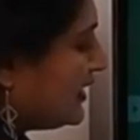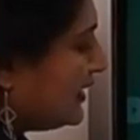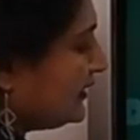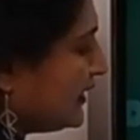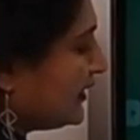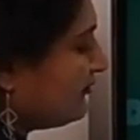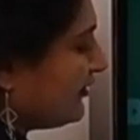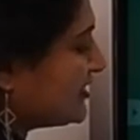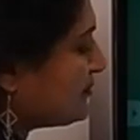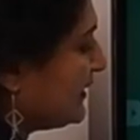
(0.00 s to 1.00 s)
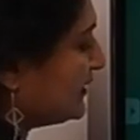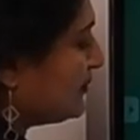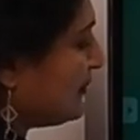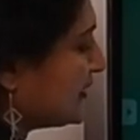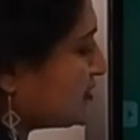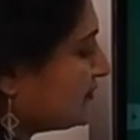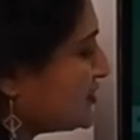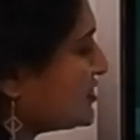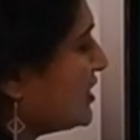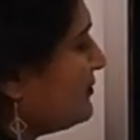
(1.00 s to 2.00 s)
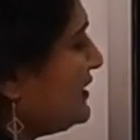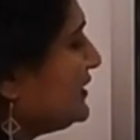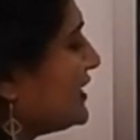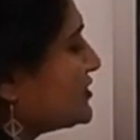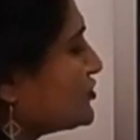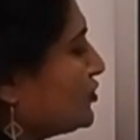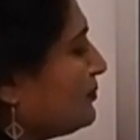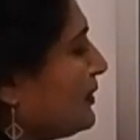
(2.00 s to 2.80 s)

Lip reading: And I have explained the parts of the stamen. It has two